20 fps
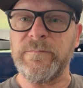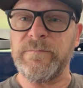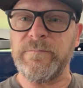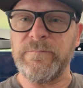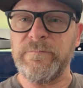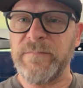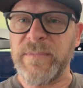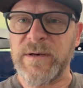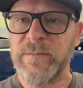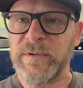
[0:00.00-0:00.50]

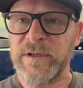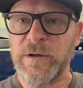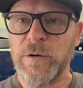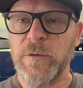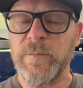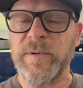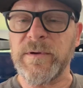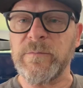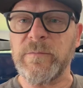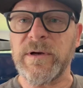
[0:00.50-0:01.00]
minimally
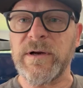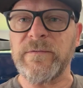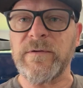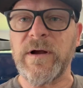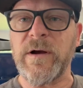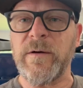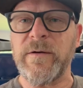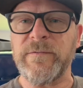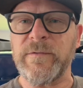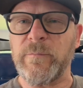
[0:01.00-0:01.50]
open,
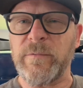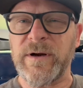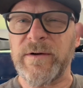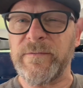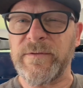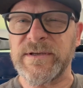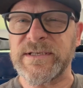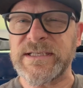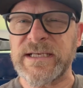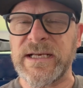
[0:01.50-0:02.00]
whatever
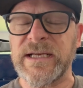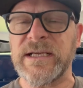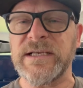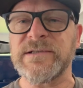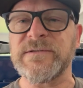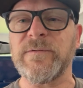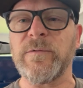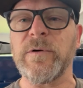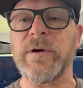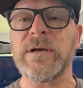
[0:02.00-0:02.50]
the setting
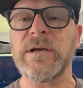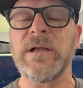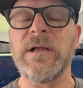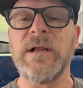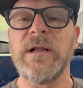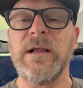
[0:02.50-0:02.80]
is for it.